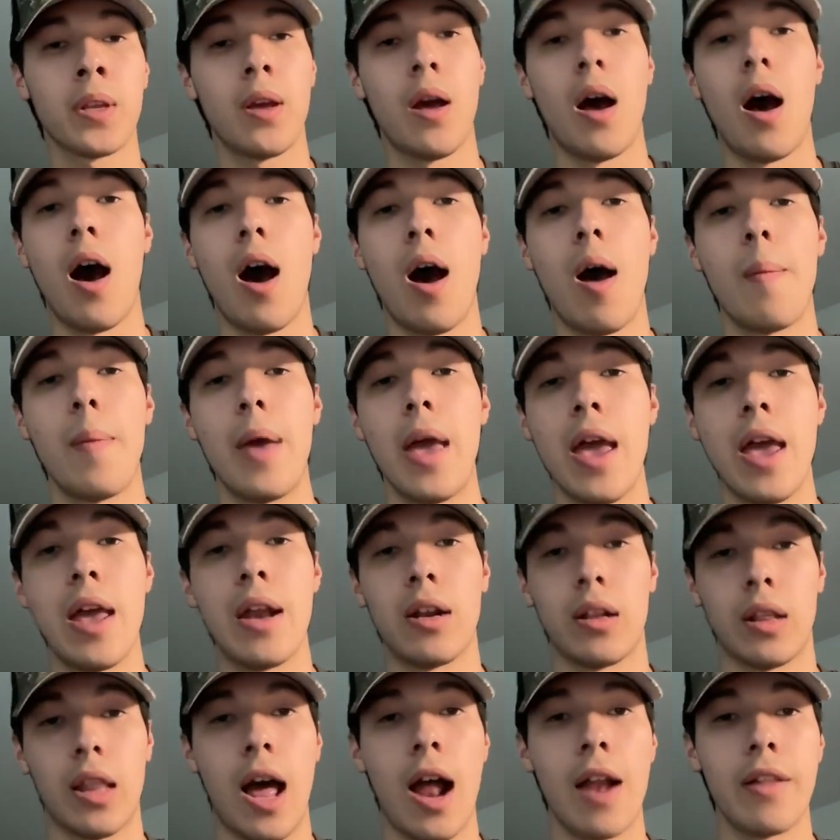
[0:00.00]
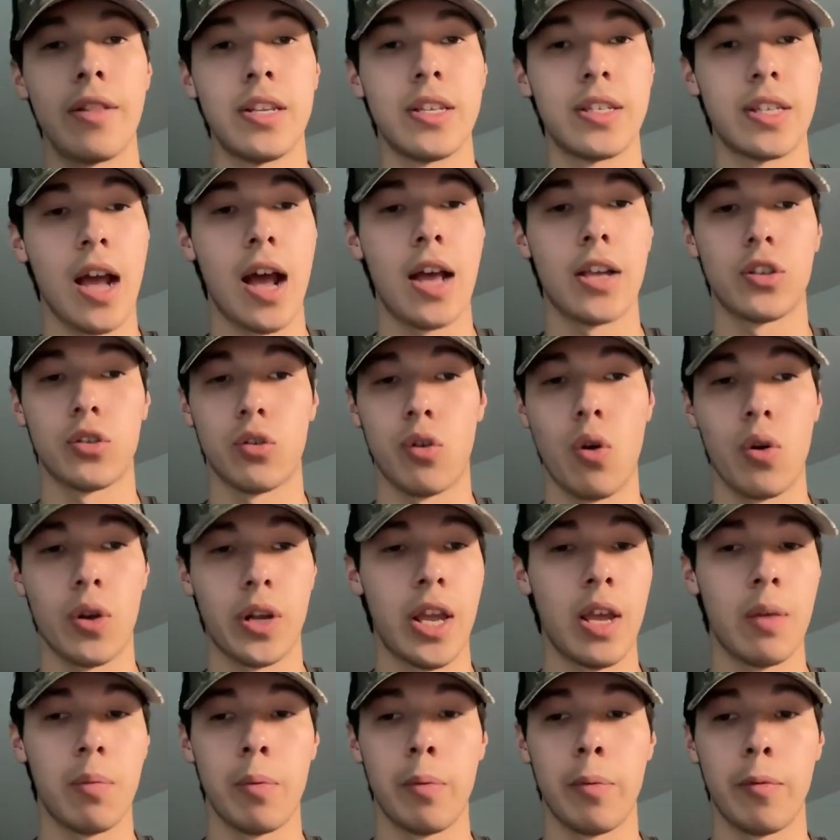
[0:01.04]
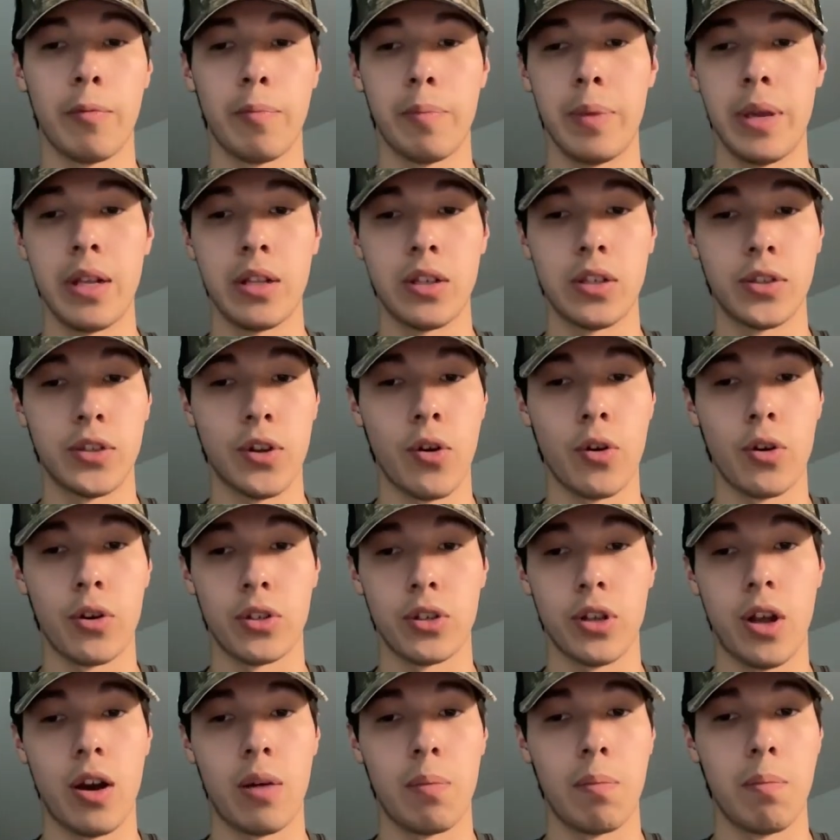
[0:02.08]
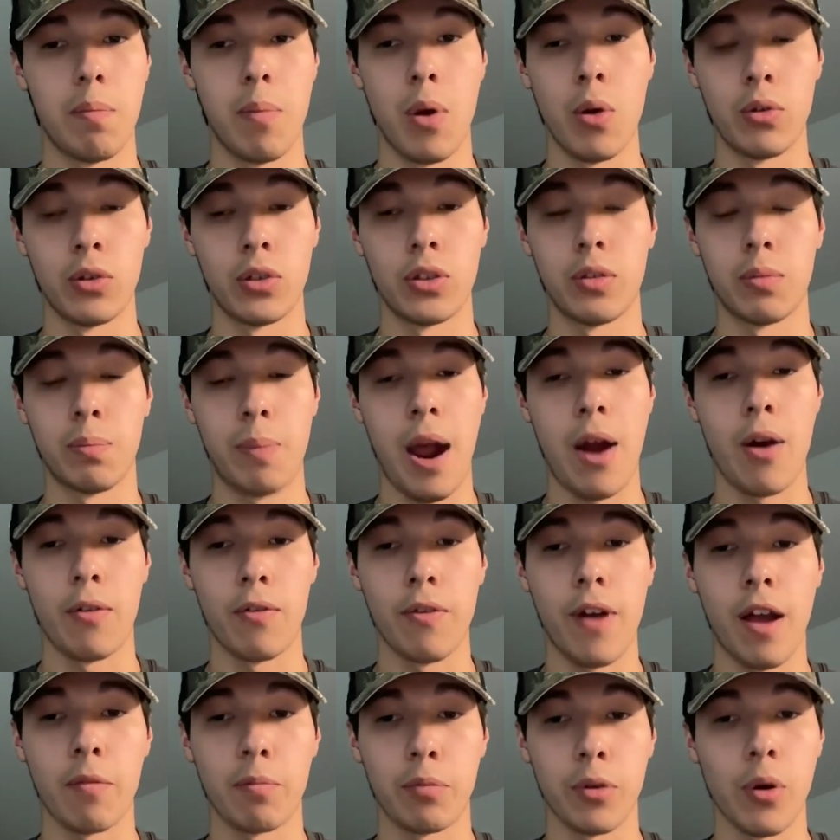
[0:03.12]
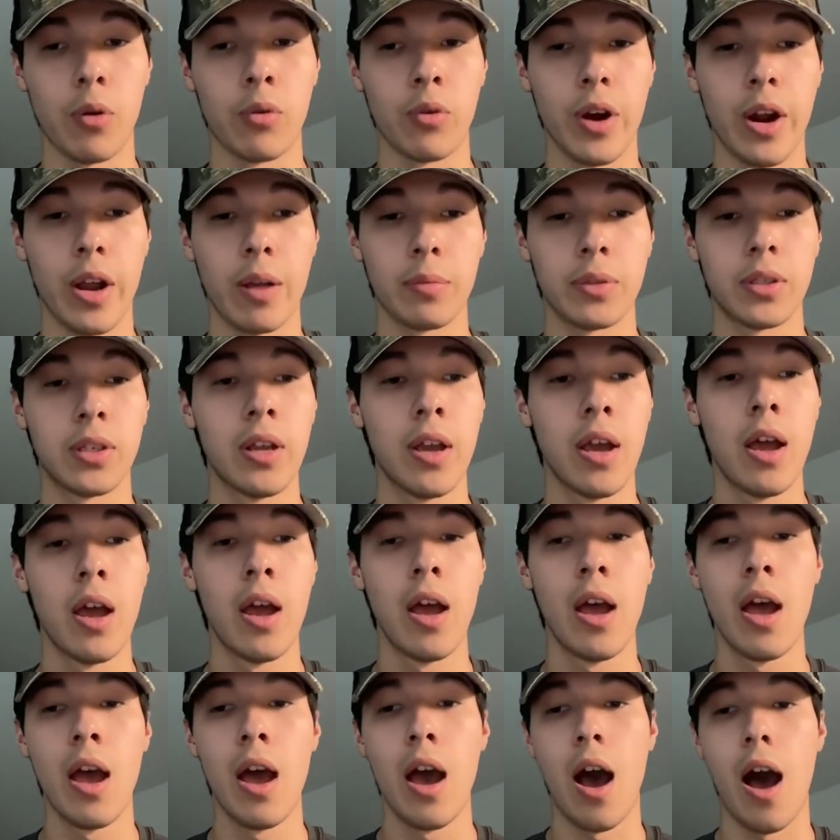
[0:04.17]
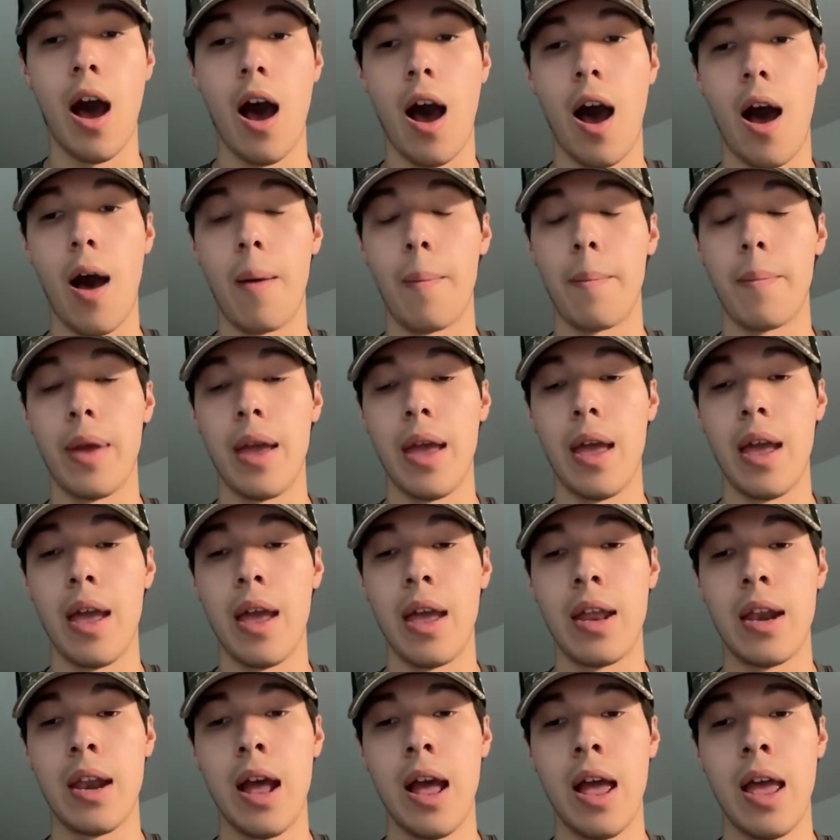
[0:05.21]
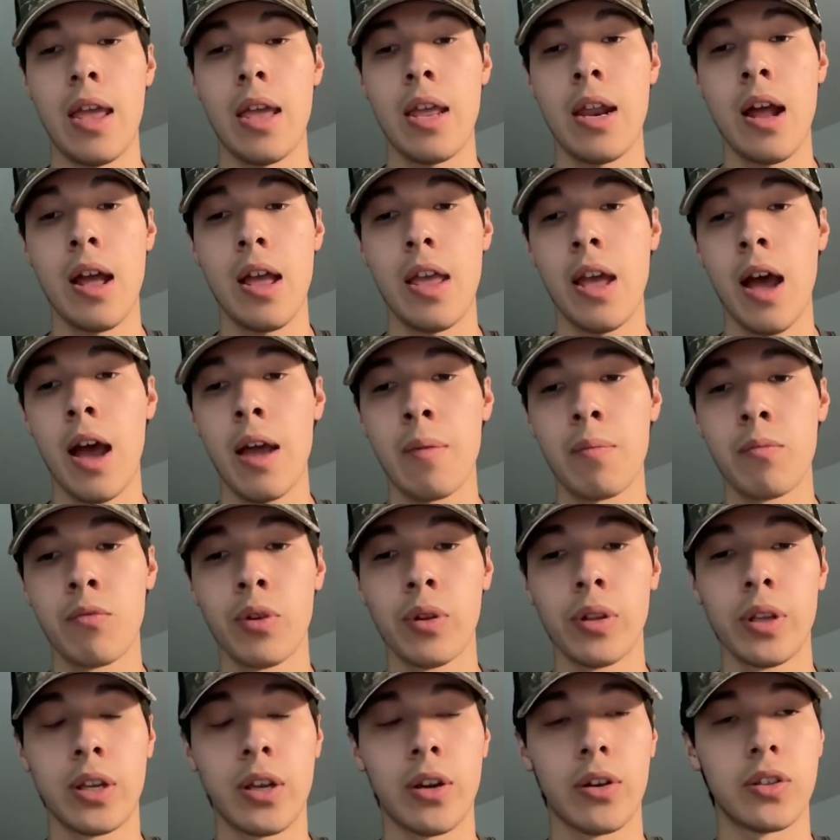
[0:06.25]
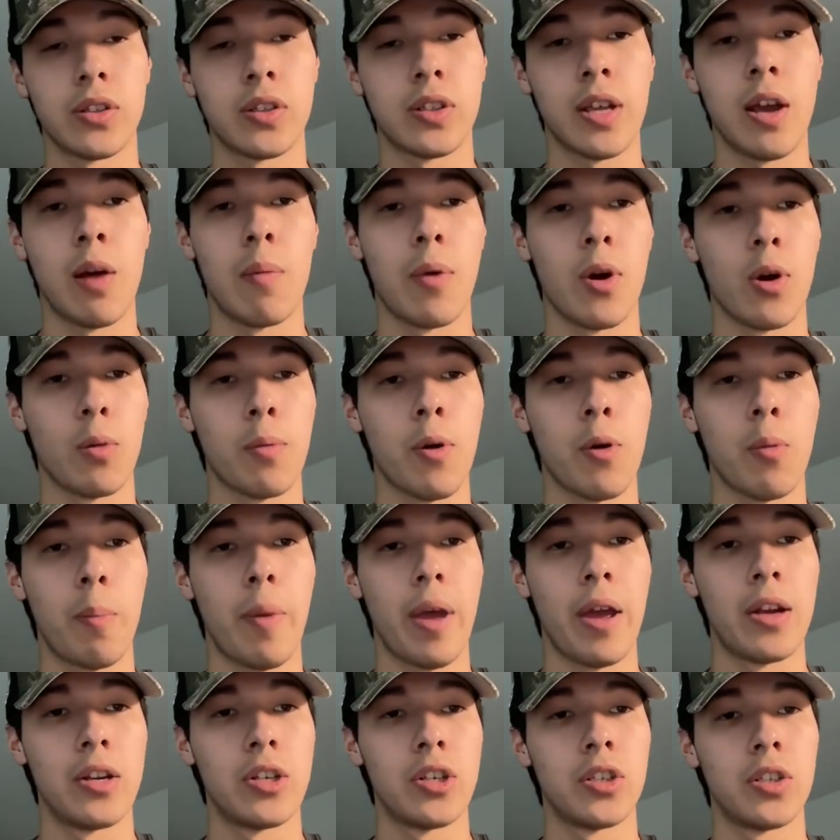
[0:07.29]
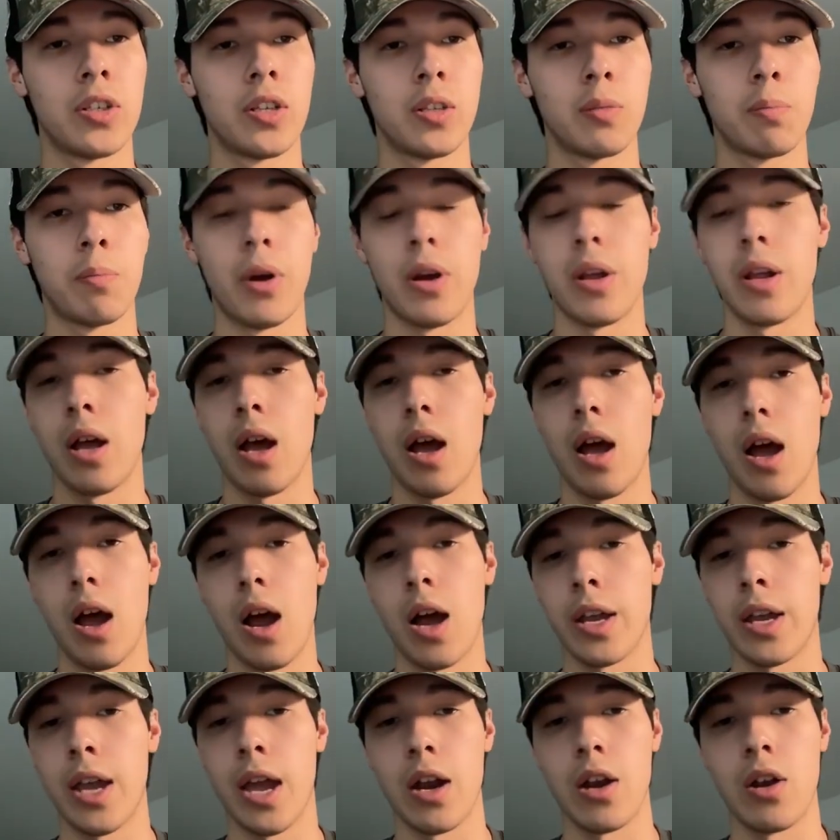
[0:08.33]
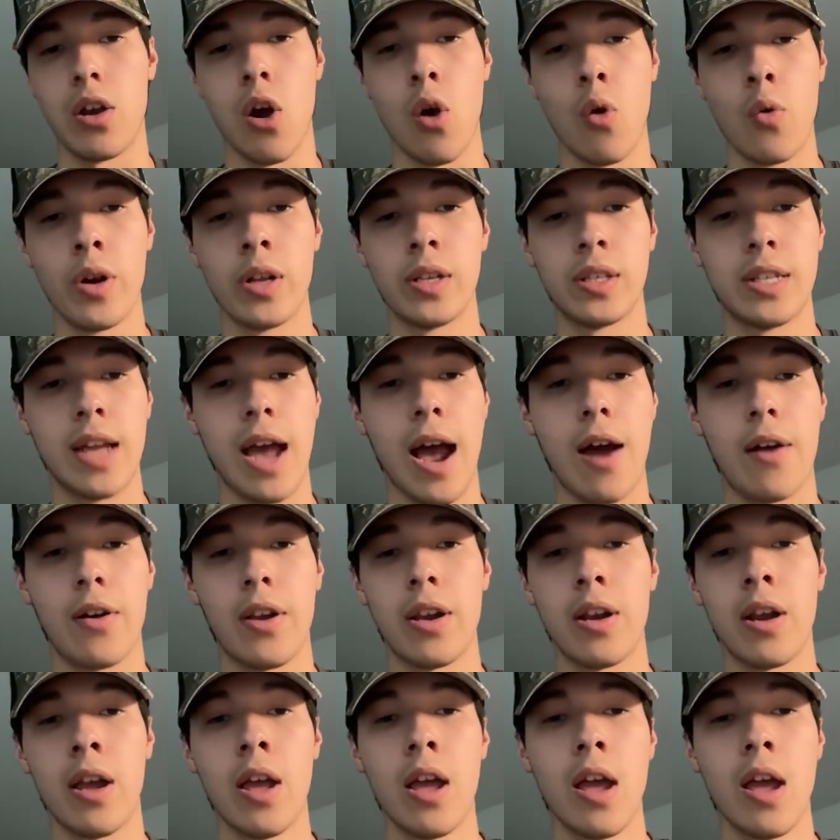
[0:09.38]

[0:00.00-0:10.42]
And a lot of these guys are all capable of being starters on most Power 5 programs. I am really curious to see how Mark Pope manages this. But again, no one is doubting